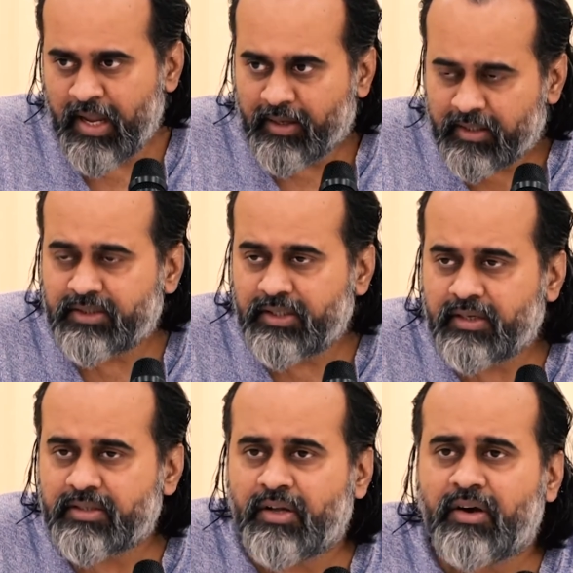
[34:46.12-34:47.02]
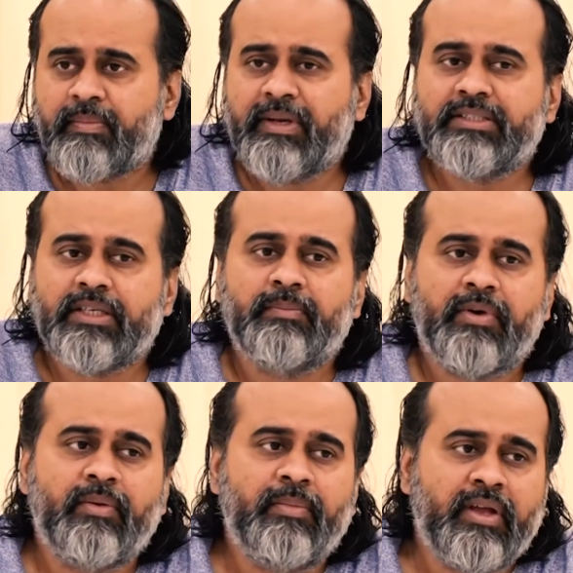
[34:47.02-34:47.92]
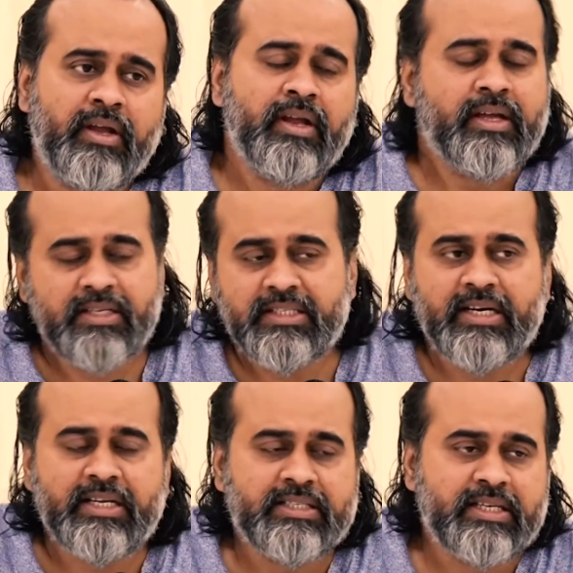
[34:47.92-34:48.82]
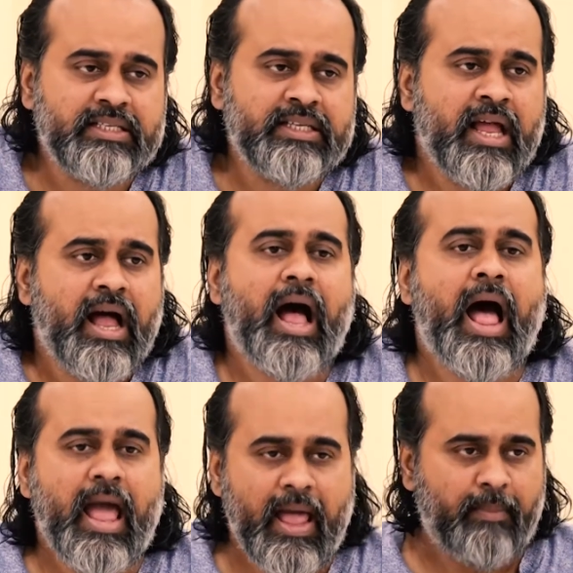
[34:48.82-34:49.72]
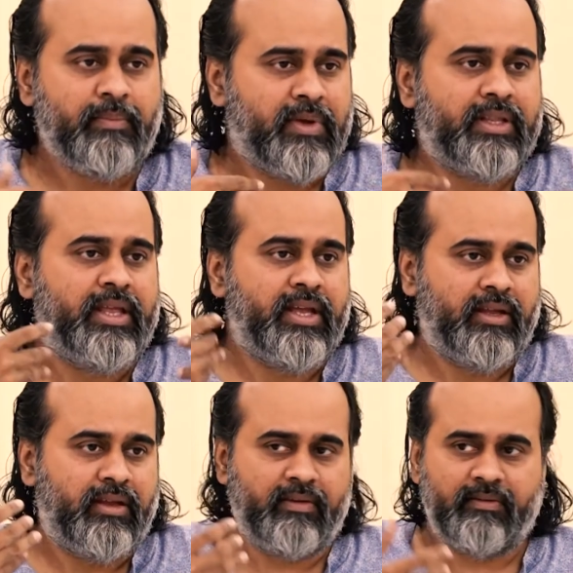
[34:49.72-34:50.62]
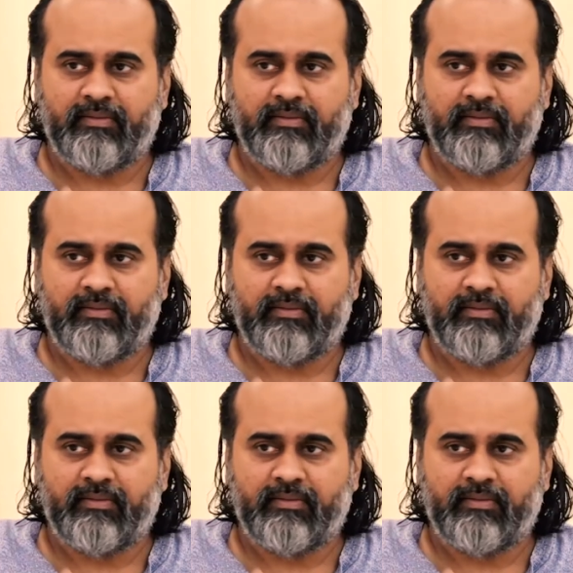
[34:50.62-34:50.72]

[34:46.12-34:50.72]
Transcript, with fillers: Krishna does not mention Brahm here. Instead, he says, I am Adhiyagya.